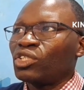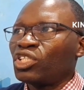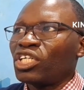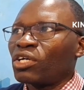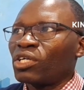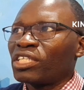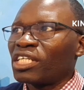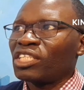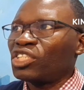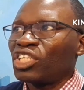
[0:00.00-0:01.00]

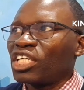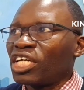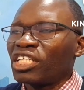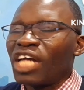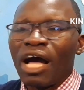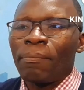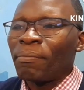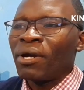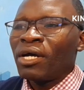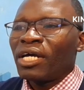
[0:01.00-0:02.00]
shaken
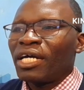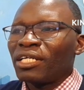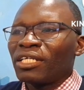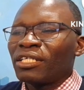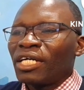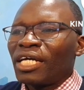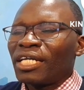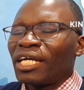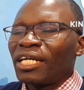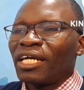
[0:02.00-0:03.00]
up
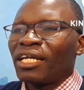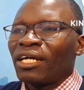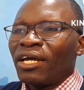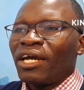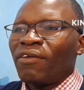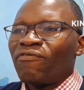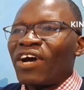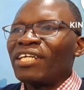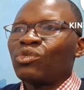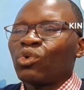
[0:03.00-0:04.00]
and
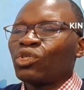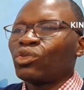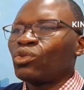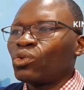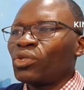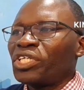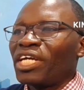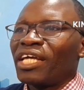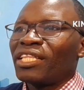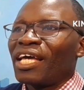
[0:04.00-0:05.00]
finds what to do
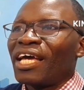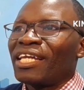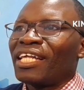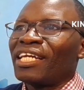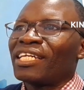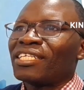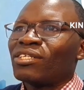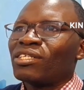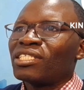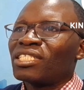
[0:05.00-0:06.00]
here and there, and then
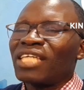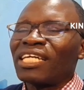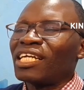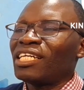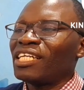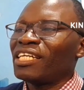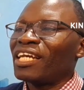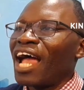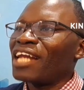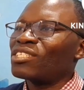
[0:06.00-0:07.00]
suddenly
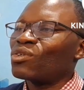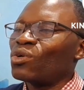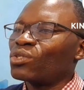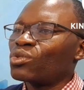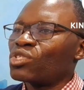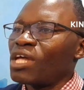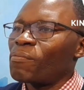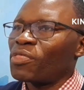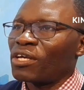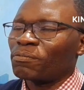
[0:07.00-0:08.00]
lands onto
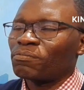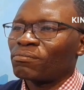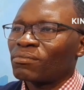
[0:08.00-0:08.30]
something,